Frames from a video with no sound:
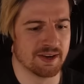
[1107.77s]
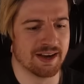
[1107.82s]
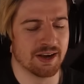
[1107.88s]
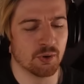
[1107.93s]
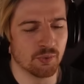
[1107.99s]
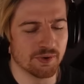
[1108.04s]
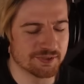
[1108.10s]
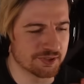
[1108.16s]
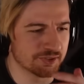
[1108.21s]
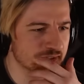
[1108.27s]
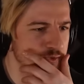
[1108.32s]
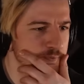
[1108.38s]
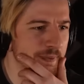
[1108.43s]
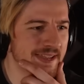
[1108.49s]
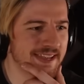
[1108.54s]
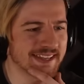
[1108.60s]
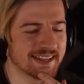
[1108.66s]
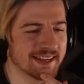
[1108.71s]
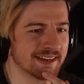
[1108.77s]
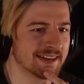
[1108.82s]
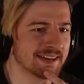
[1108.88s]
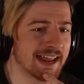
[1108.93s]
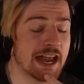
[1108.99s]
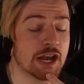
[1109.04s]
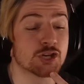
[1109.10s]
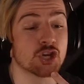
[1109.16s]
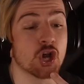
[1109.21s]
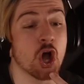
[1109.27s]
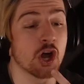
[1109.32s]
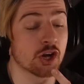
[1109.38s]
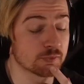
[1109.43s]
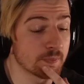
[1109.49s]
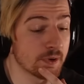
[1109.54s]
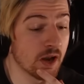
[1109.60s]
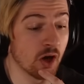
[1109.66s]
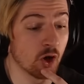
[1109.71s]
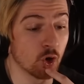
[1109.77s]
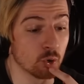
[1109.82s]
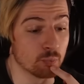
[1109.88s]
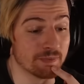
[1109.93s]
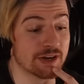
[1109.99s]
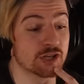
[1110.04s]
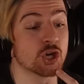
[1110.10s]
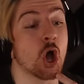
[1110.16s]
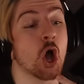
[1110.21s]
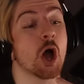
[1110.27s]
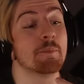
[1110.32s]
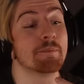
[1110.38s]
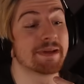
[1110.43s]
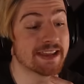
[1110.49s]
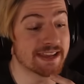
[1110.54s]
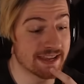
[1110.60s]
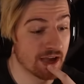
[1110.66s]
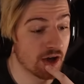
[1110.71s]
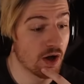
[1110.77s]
right, Lewis is speaking. Is your husband home? Is your hubby